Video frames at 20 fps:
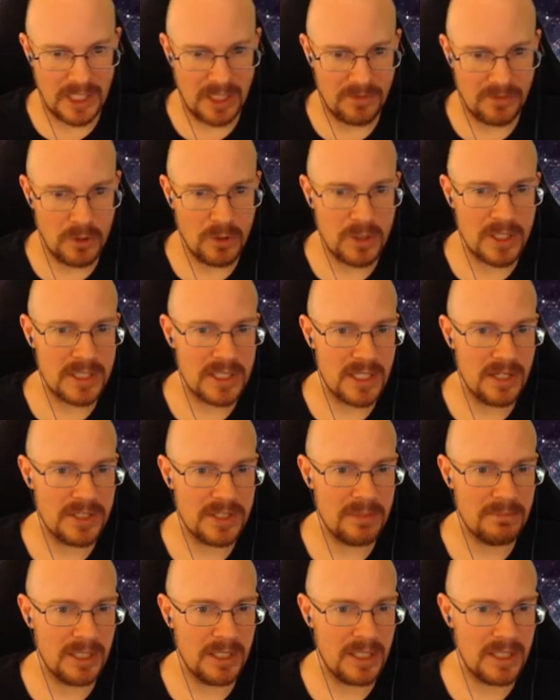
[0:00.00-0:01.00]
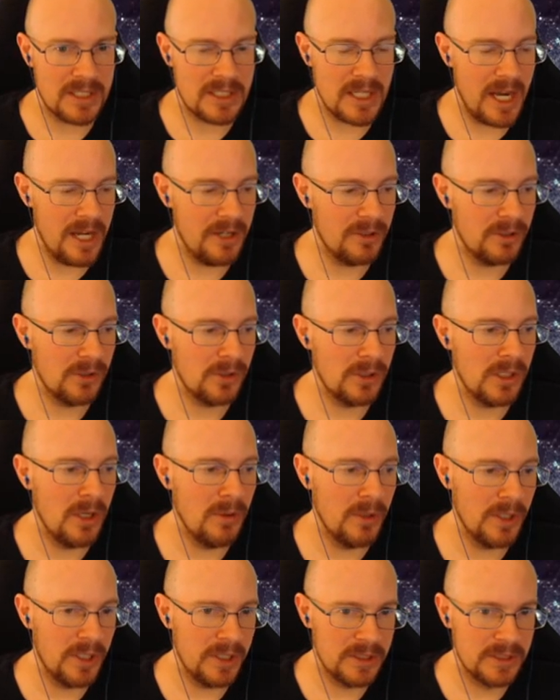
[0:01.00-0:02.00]
if you can tell something is higher or
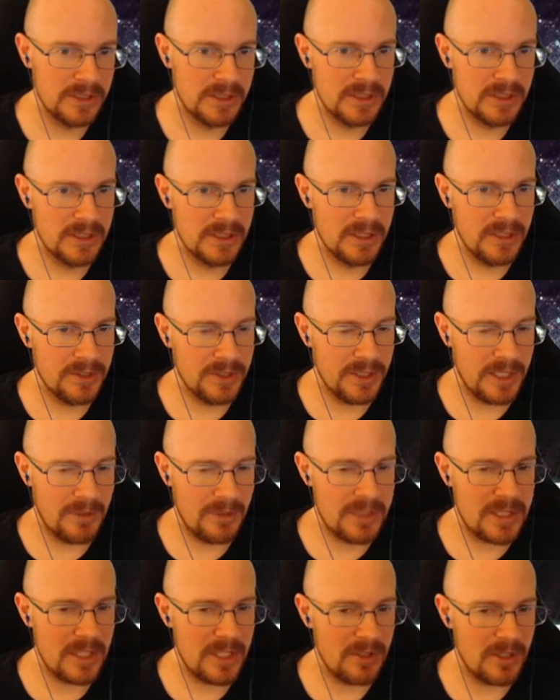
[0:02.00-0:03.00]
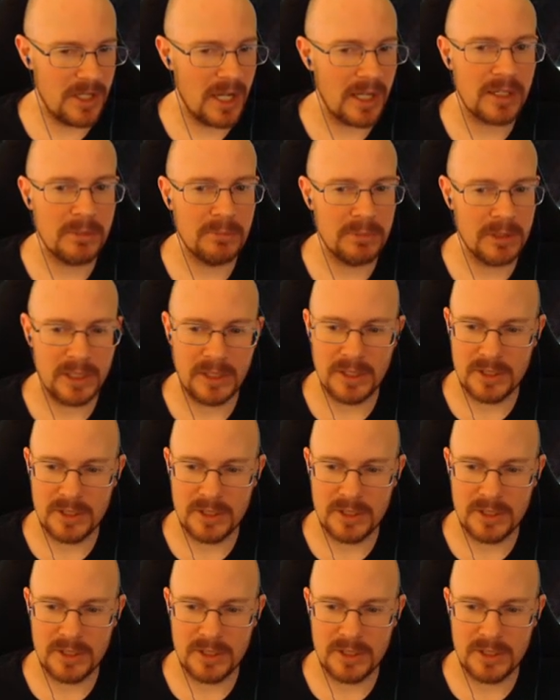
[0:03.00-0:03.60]
lower, then I would say you're not completely